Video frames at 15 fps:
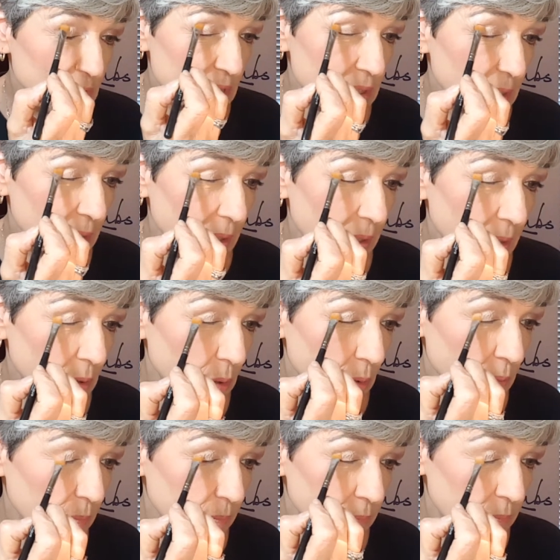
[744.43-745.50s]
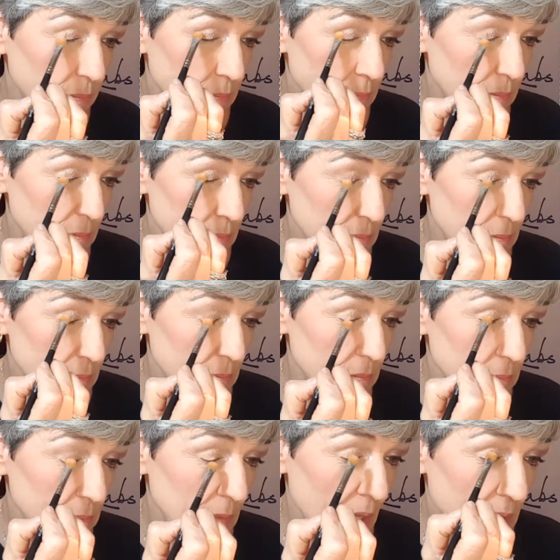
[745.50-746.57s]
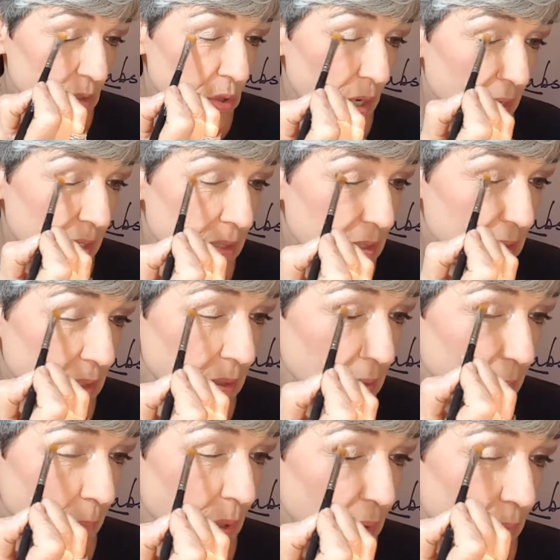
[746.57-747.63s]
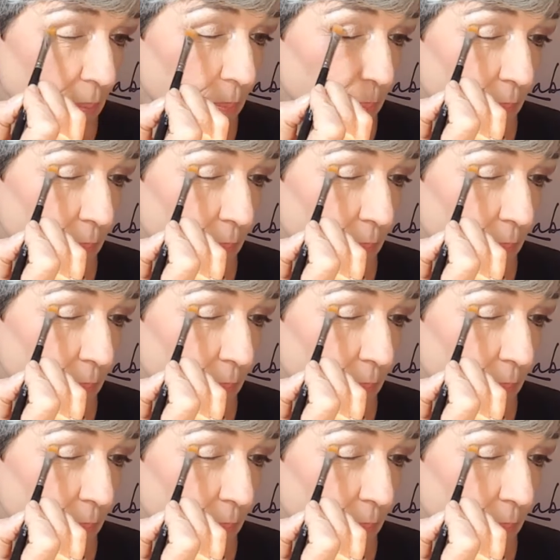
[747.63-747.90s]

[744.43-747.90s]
just a little, not drastic, but